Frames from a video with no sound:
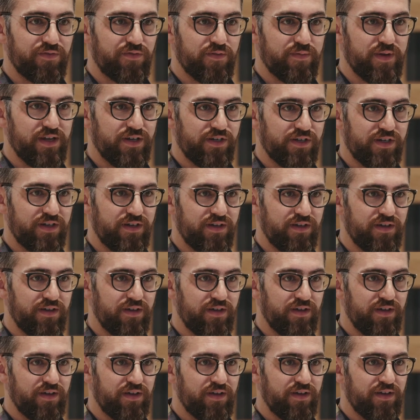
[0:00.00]
information
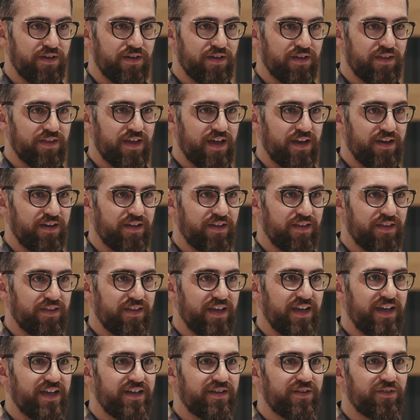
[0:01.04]
that
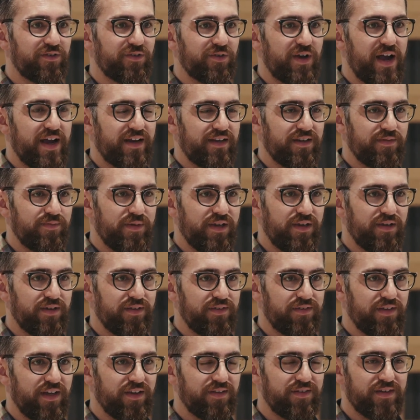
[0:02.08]
they get distracted
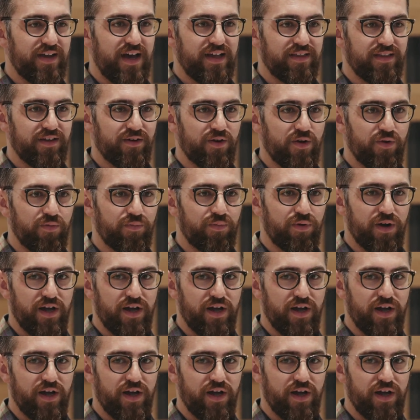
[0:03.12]
because it's not their own